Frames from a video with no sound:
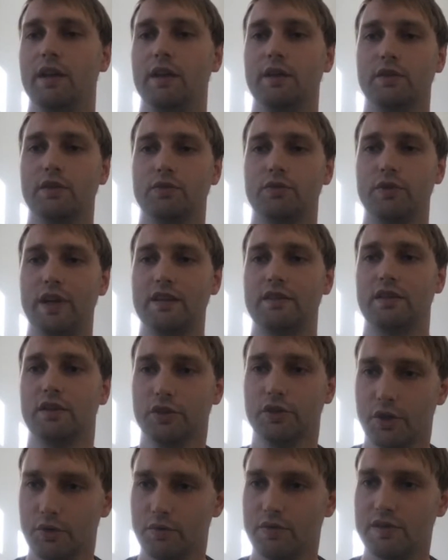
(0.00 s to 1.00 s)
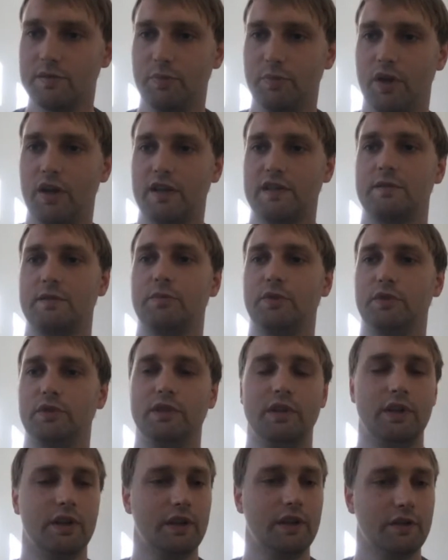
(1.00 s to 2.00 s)
create the lowest
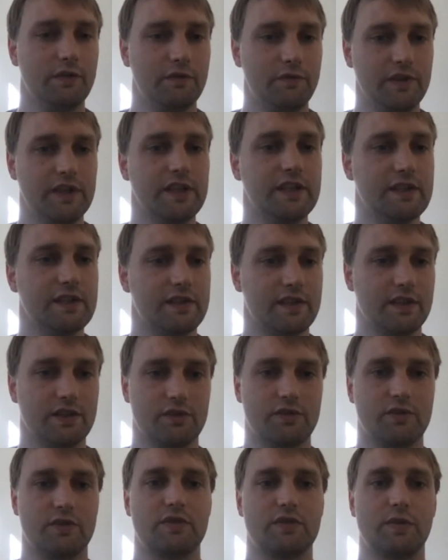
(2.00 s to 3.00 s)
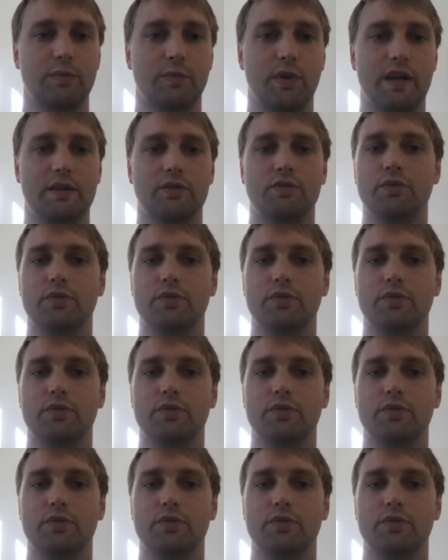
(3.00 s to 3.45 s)
possible fees in the system, right?